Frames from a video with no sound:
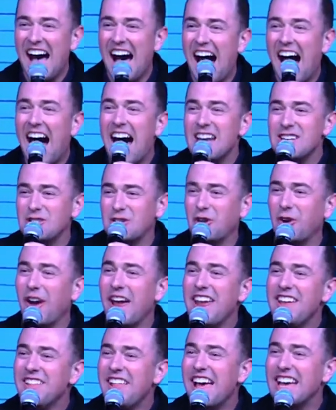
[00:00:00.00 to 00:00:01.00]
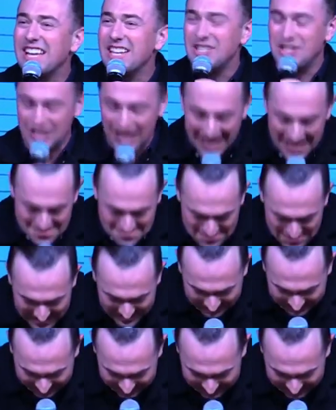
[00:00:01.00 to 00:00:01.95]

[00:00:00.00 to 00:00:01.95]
I train like a champion.